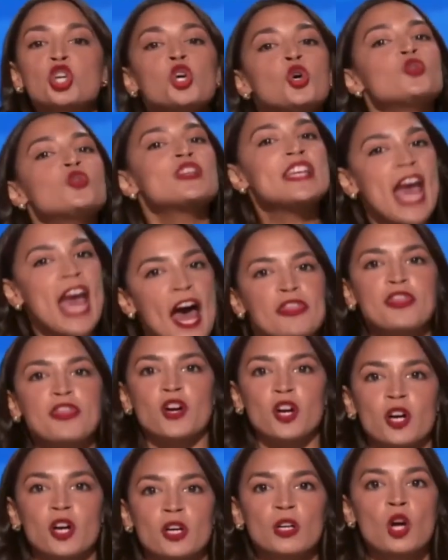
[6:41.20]

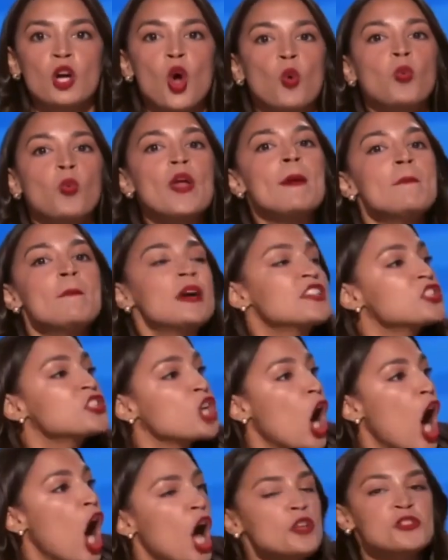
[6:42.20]
Together, we
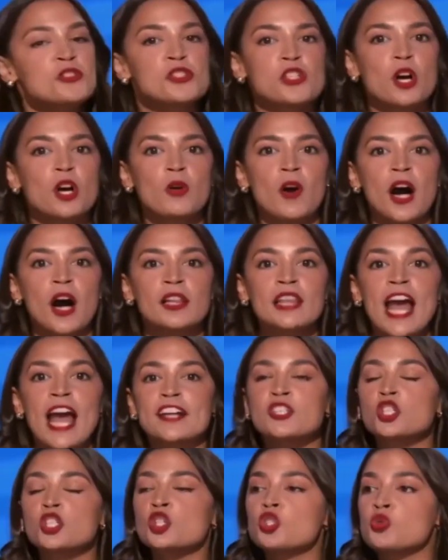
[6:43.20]
must also
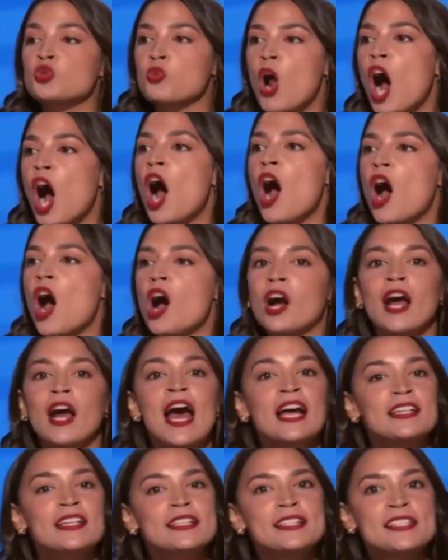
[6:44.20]
elect
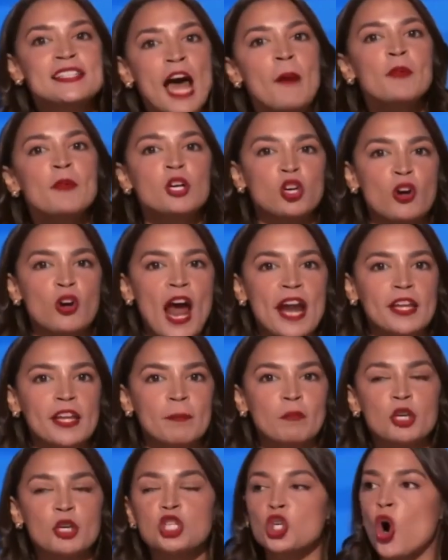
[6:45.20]
strong
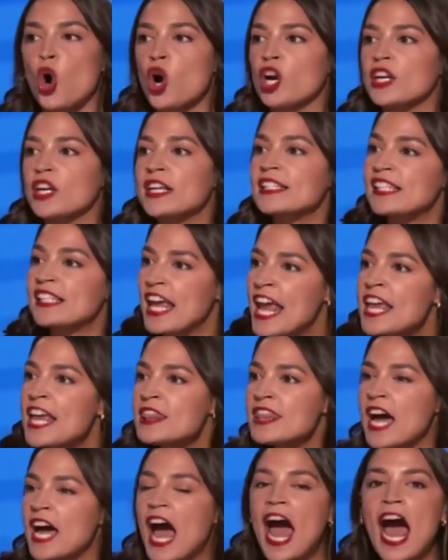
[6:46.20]
Democratic majorities
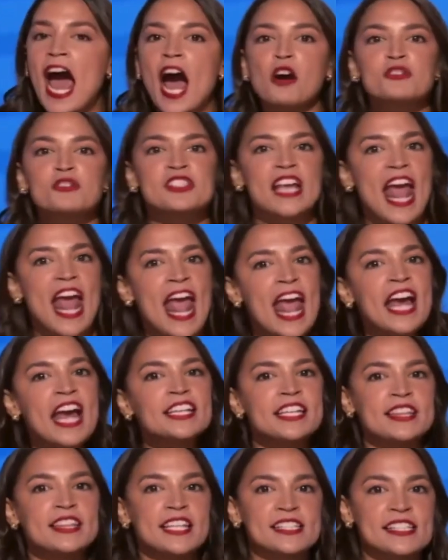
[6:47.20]
in the House
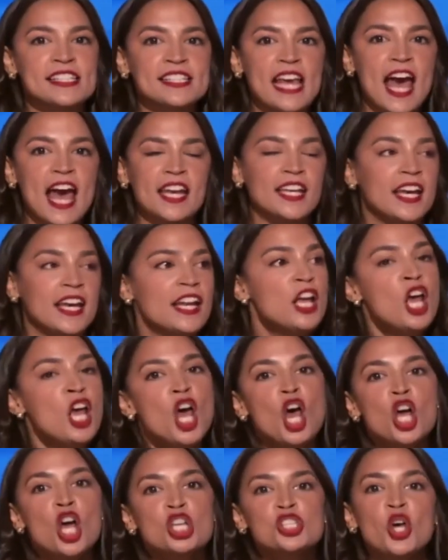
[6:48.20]
and in the Senate
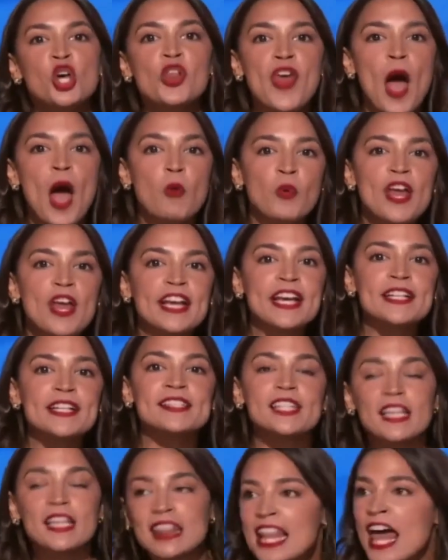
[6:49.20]
so that we can